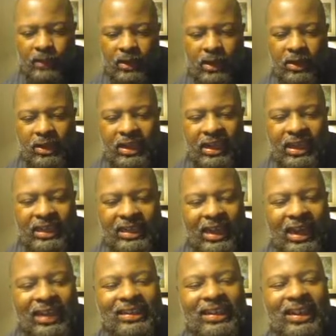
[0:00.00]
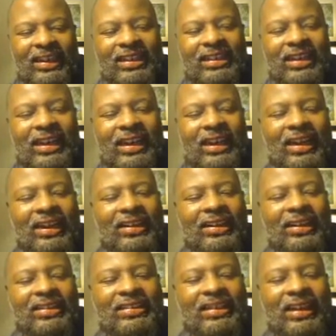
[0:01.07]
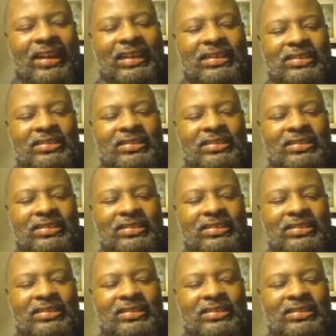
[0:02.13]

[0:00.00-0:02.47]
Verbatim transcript: Okay, I like that. I like that.